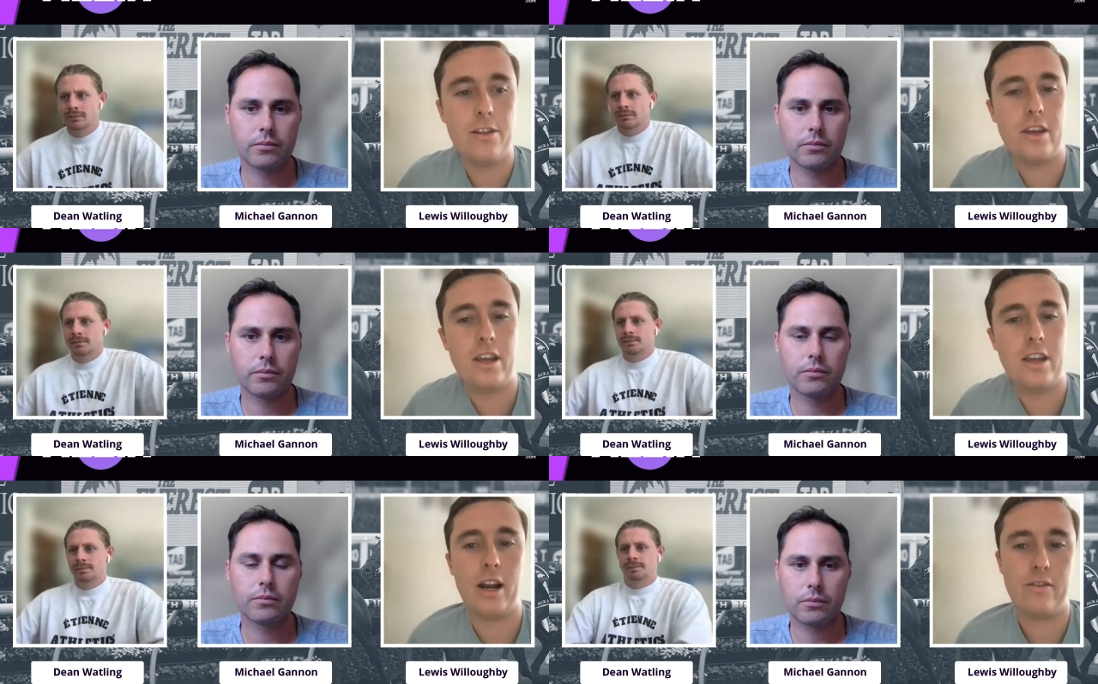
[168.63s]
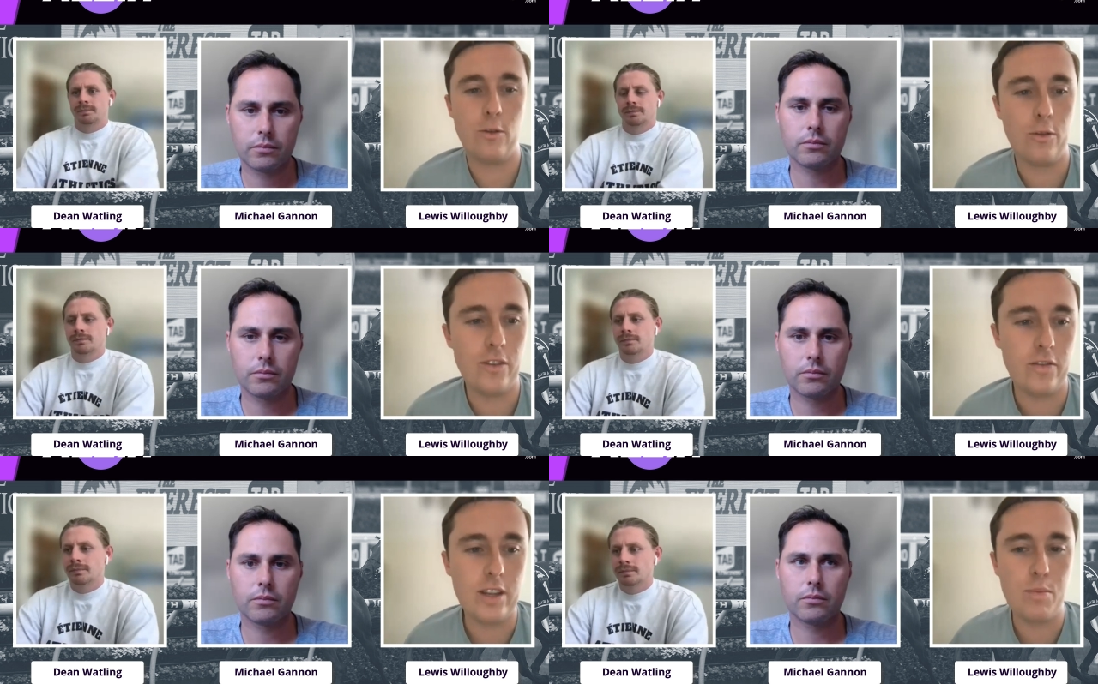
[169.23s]
Speaker 1: Think about it, four
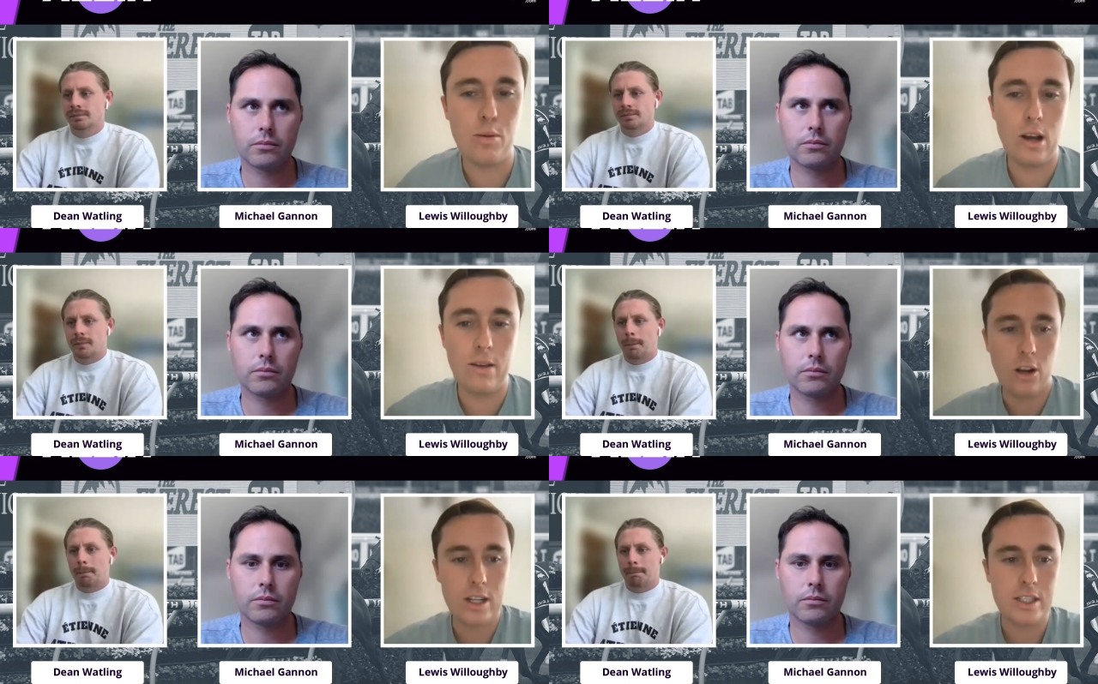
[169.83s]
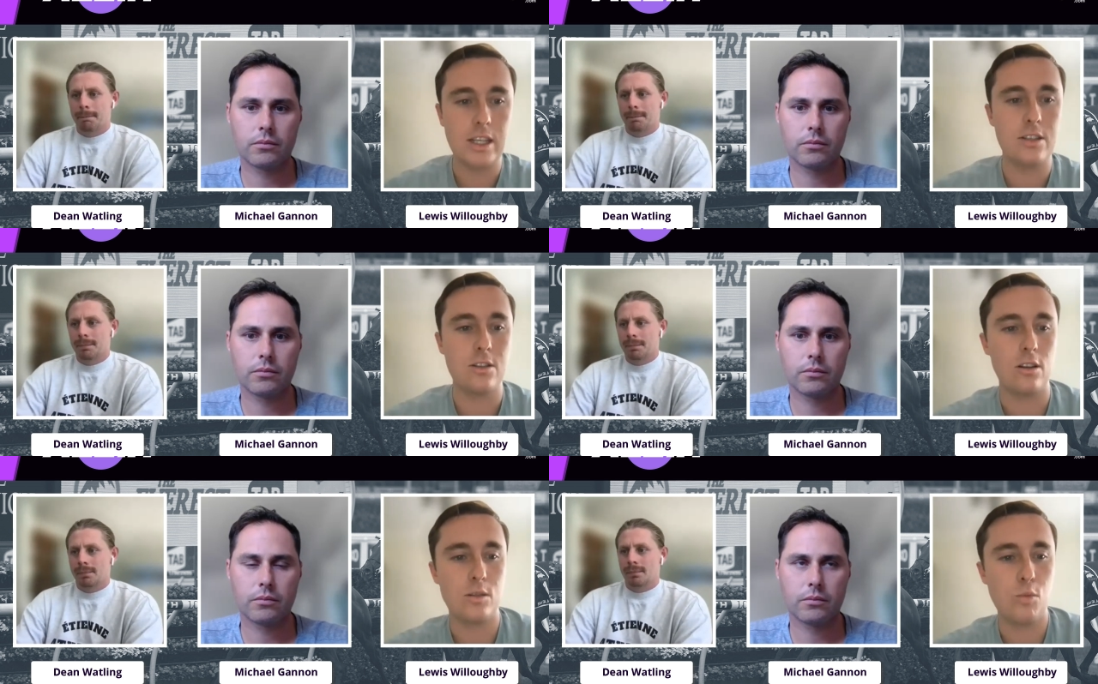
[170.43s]
fifty. Private Eye six
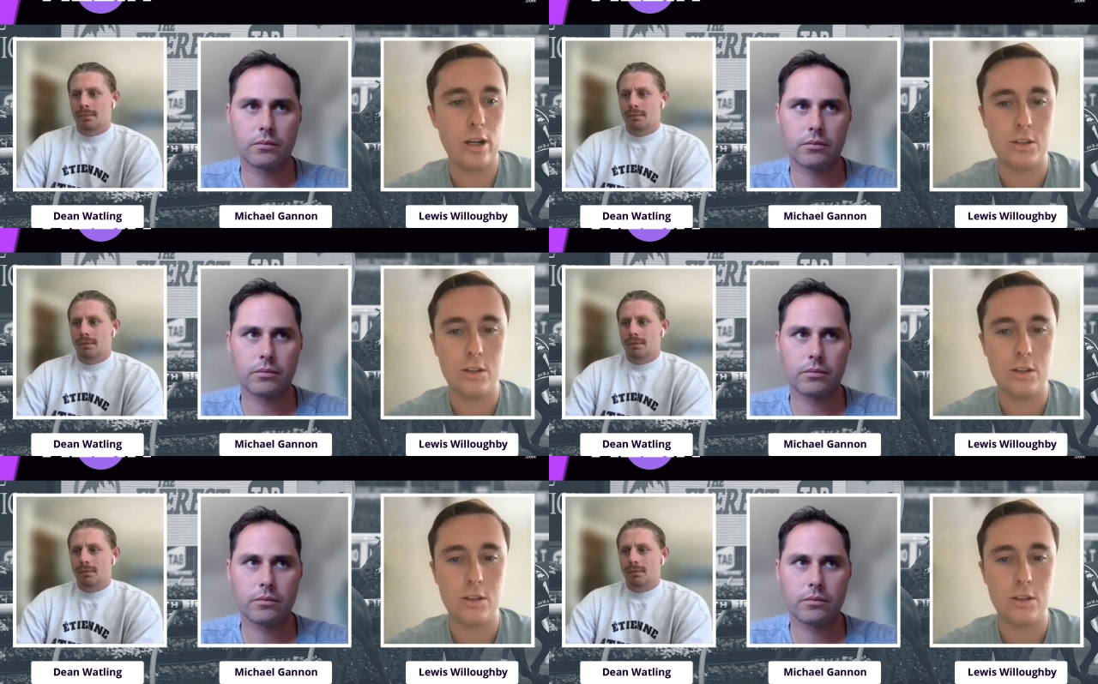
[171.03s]
dollars. Buenos